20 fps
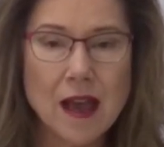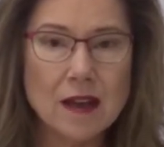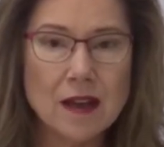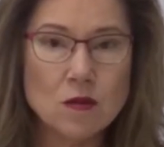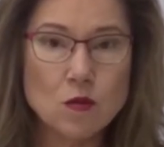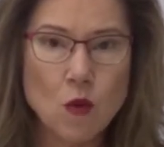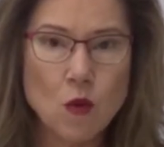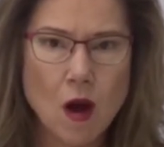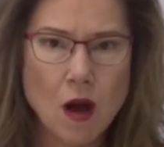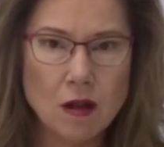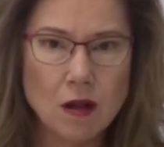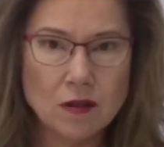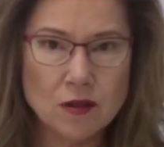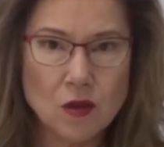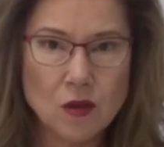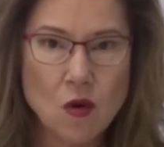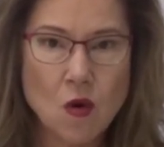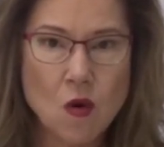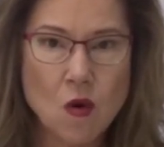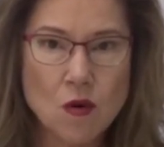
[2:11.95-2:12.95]
and
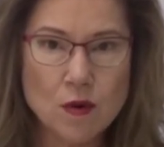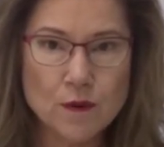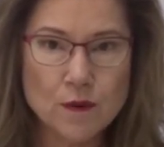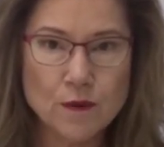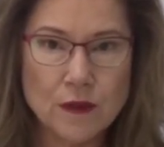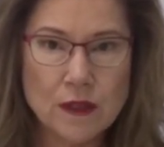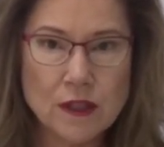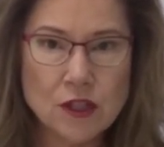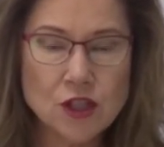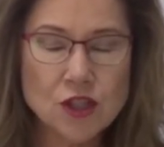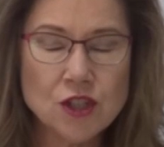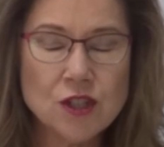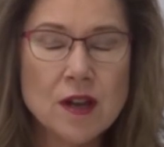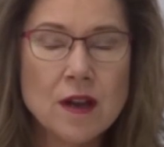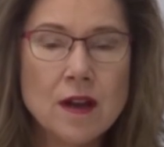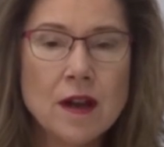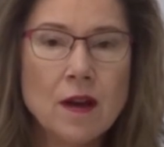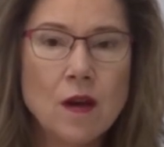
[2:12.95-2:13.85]
wild caught fish,